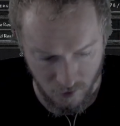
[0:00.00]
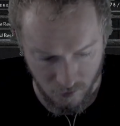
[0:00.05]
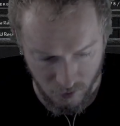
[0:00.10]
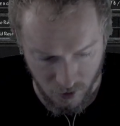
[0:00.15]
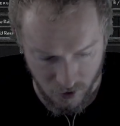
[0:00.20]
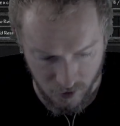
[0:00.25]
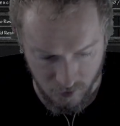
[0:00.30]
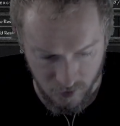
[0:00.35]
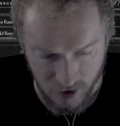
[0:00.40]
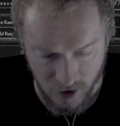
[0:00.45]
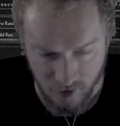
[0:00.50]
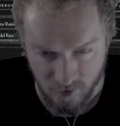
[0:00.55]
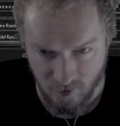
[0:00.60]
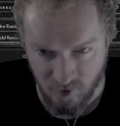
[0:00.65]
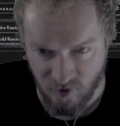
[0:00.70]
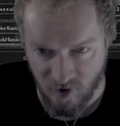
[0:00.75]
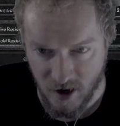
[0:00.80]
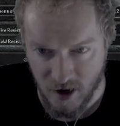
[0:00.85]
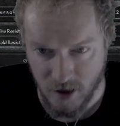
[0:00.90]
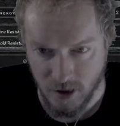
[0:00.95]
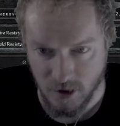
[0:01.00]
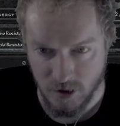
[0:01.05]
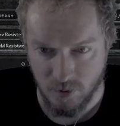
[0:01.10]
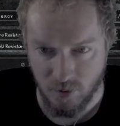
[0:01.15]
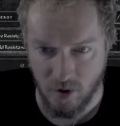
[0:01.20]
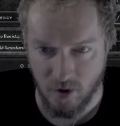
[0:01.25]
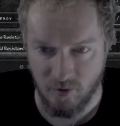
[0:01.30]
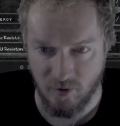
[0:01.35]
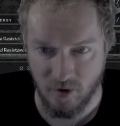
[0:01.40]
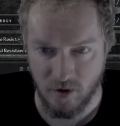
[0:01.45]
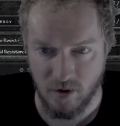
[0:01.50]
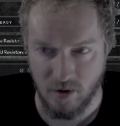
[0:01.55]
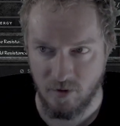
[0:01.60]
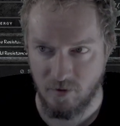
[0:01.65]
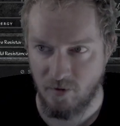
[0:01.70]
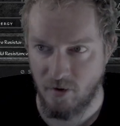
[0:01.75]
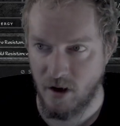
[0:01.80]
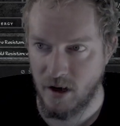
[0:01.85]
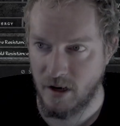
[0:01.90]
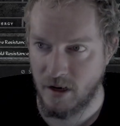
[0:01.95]
But I mean, Fade is perfectly
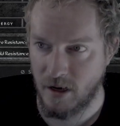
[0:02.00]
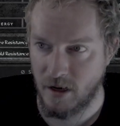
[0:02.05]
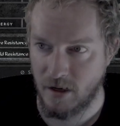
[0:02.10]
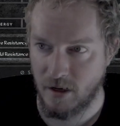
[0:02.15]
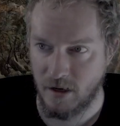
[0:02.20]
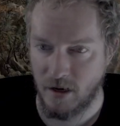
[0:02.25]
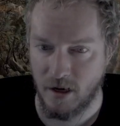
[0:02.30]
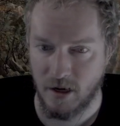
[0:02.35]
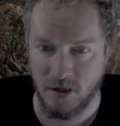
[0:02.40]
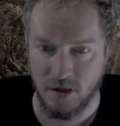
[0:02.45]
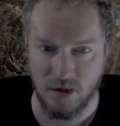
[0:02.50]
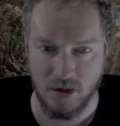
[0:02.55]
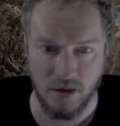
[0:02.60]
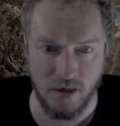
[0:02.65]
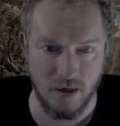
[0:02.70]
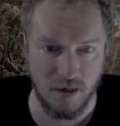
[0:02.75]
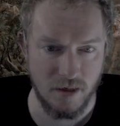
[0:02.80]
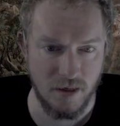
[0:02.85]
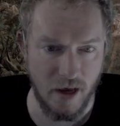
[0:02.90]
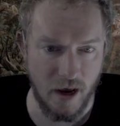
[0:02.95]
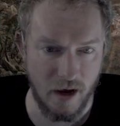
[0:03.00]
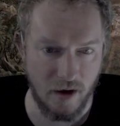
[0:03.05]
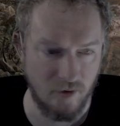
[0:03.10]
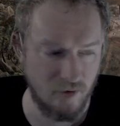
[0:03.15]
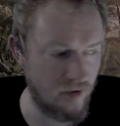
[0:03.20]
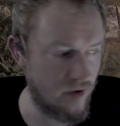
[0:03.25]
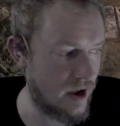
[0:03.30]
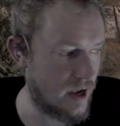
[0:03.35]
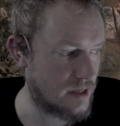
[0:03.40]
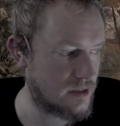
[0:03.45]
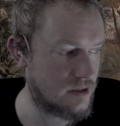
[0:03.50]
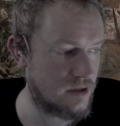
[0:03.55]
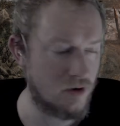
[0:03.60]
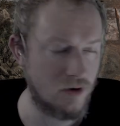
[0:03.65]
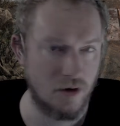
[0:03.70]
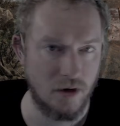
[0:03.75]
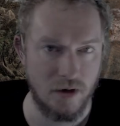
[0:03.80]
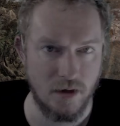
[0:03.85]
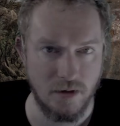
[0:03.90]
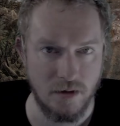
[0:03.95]
fine. I can actually attack
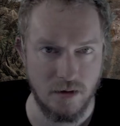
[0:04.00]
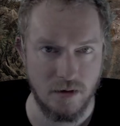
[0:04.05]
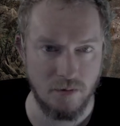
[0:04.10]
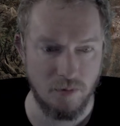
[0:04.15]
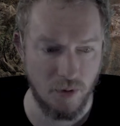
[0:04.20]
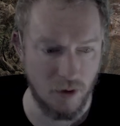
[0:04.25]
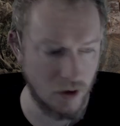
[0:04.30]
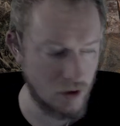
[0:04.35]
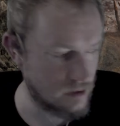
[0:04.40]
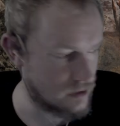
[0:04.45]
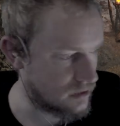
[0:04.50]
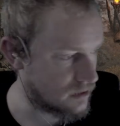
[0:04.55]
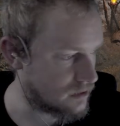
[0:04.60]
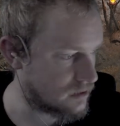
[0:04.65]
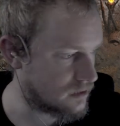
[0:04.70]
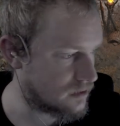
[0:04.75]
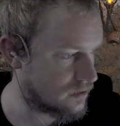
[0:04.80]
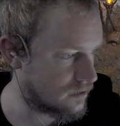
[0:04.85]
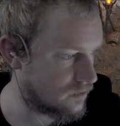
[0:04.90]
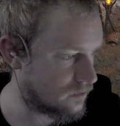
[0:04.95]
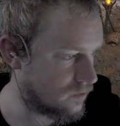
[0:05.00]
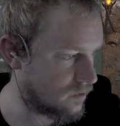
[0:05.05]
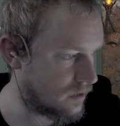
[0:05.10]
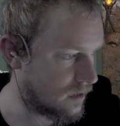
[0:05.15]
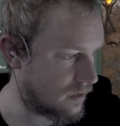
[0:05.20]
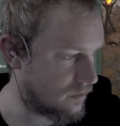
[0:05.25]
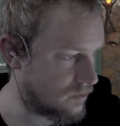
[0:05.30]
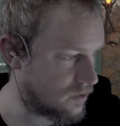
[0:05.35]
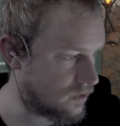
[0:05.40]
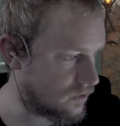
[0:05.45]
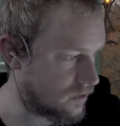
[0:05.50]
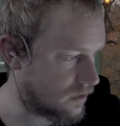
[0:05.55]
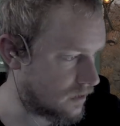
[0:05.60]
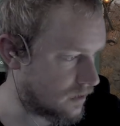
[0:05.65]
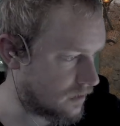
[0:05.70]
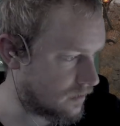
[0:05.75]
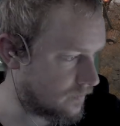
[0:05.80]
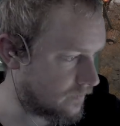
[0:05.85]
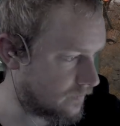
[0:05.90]
faster against the bosses when I'm doing